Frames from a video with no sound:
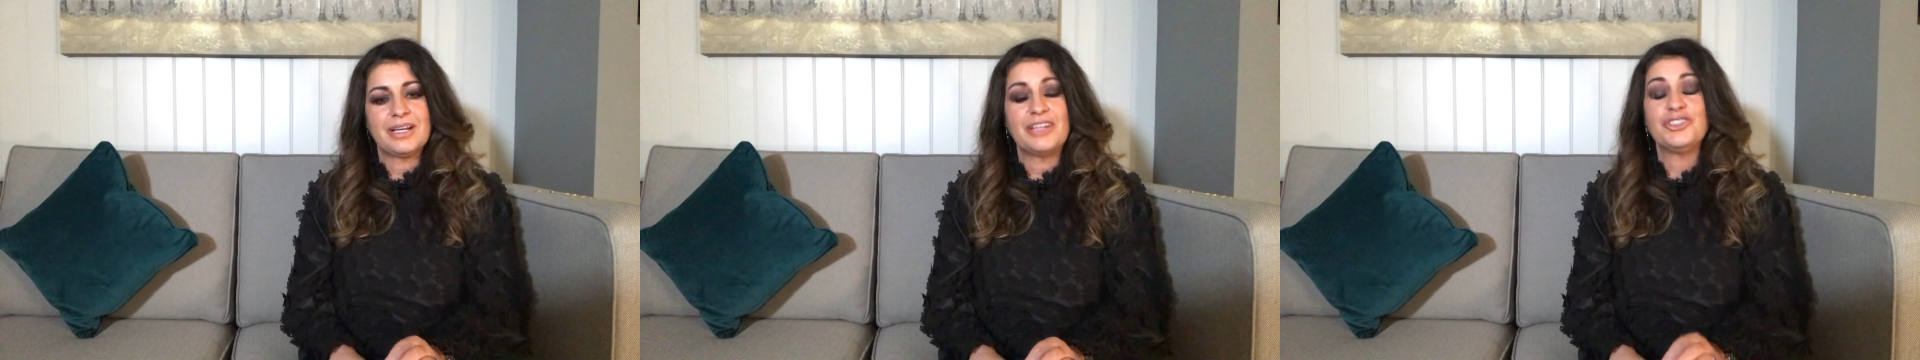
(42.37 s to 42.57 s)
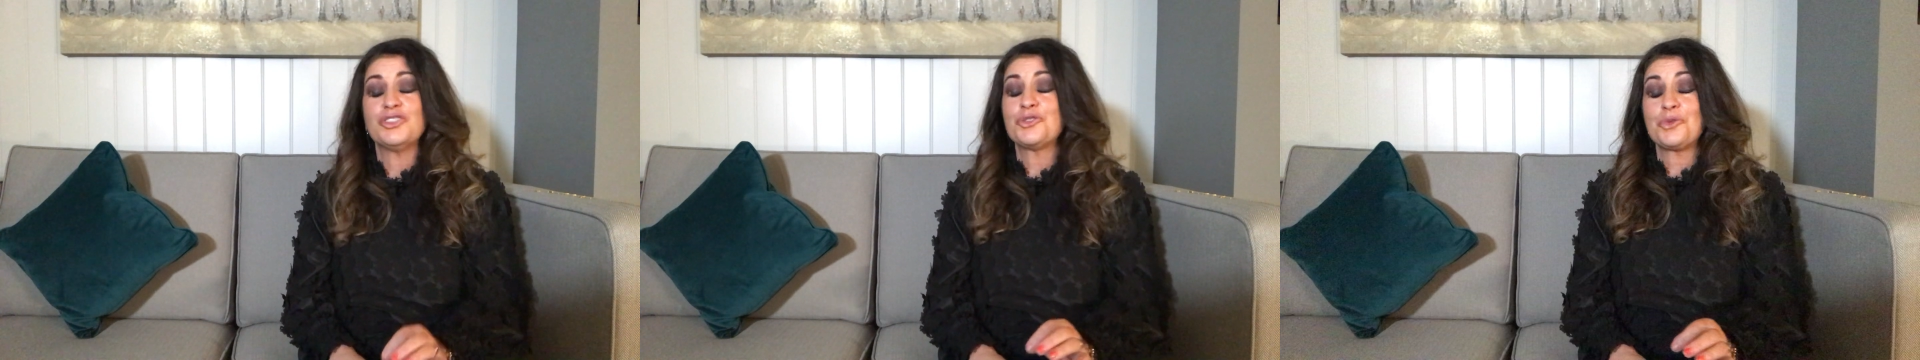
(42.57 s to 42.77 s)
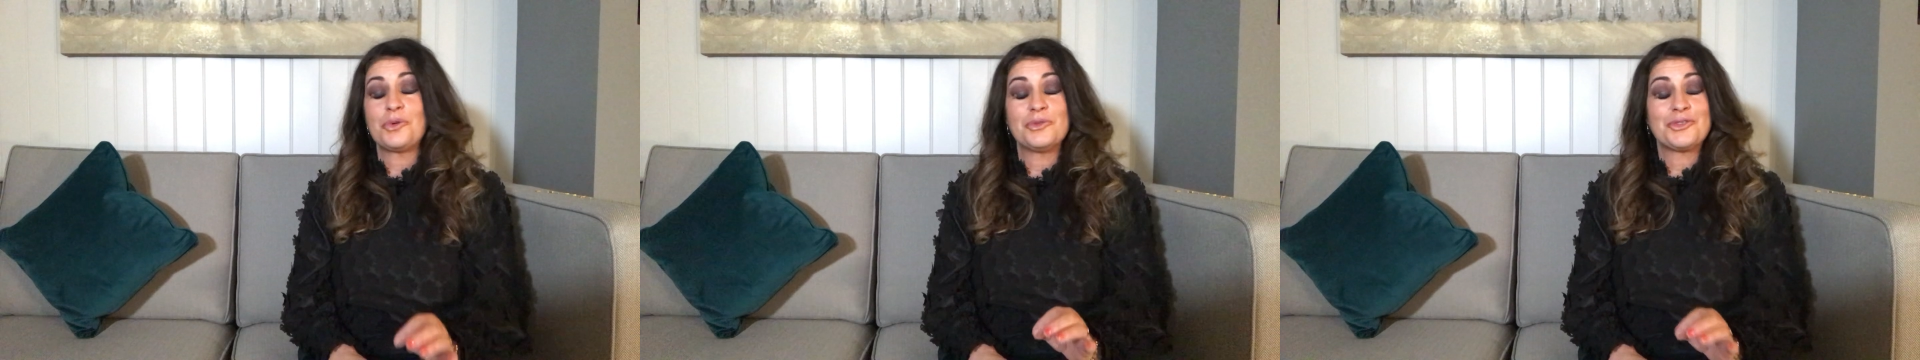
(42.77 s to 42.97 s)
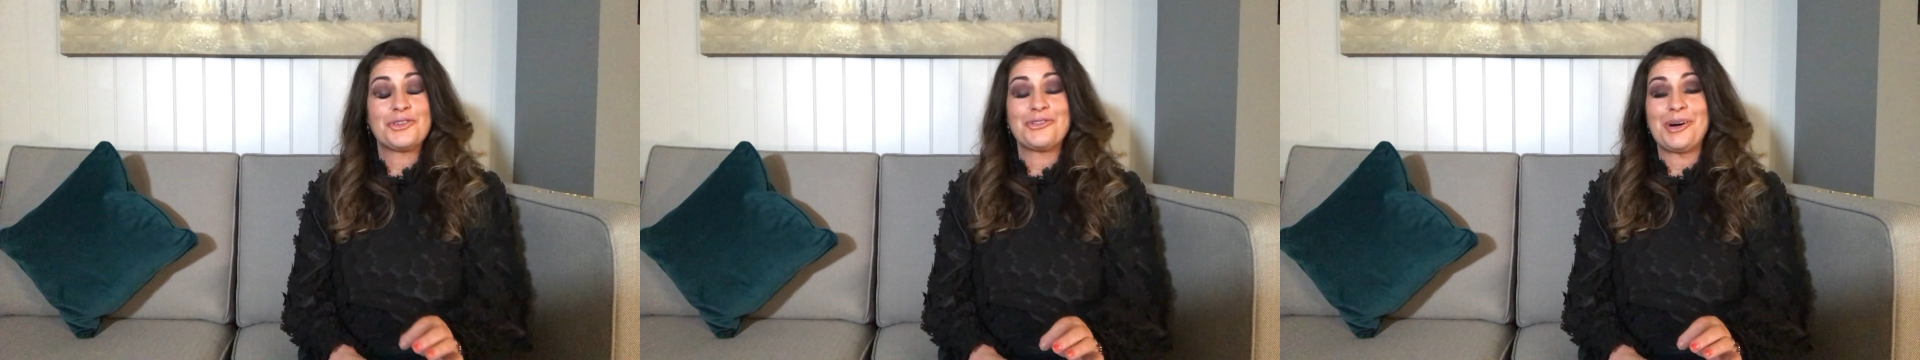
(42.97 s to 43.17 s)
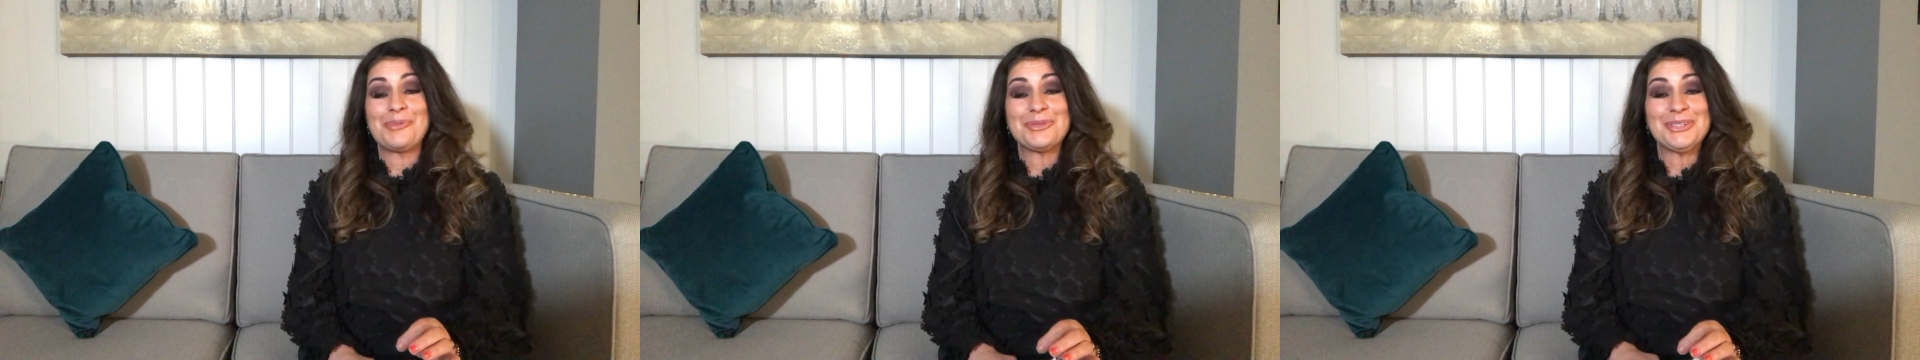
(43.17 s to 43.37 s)
just thought it was
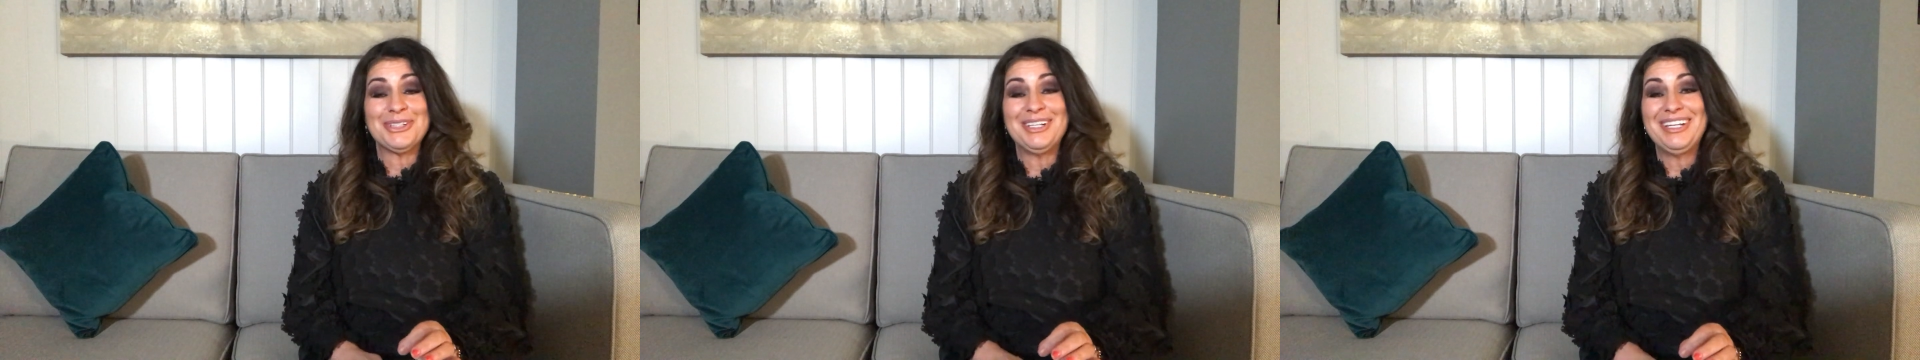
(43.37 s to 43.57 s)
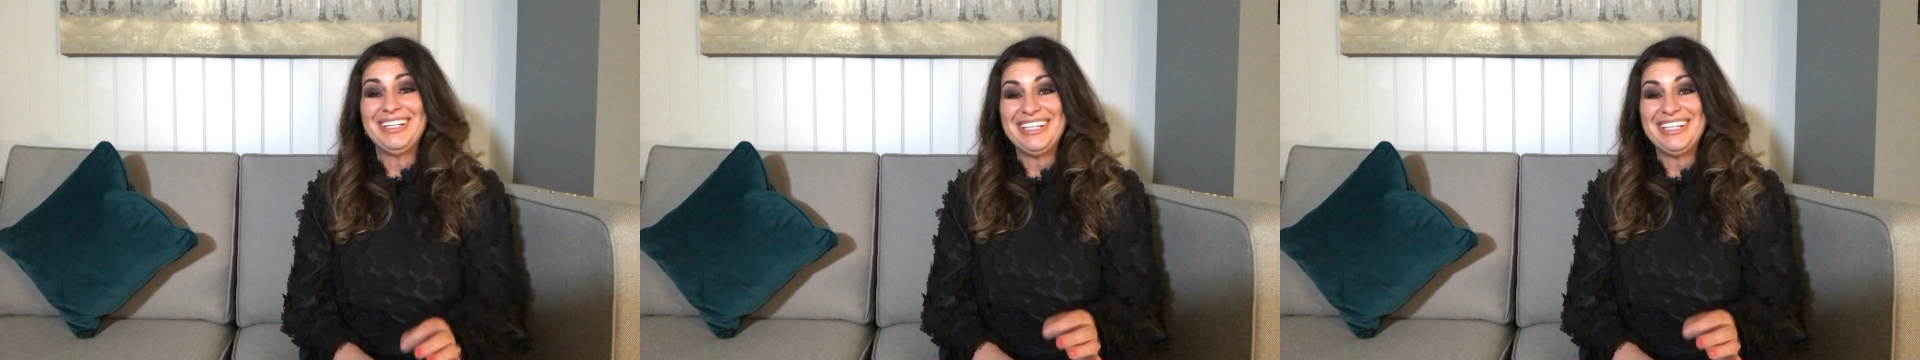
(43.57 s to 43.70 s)
corruption.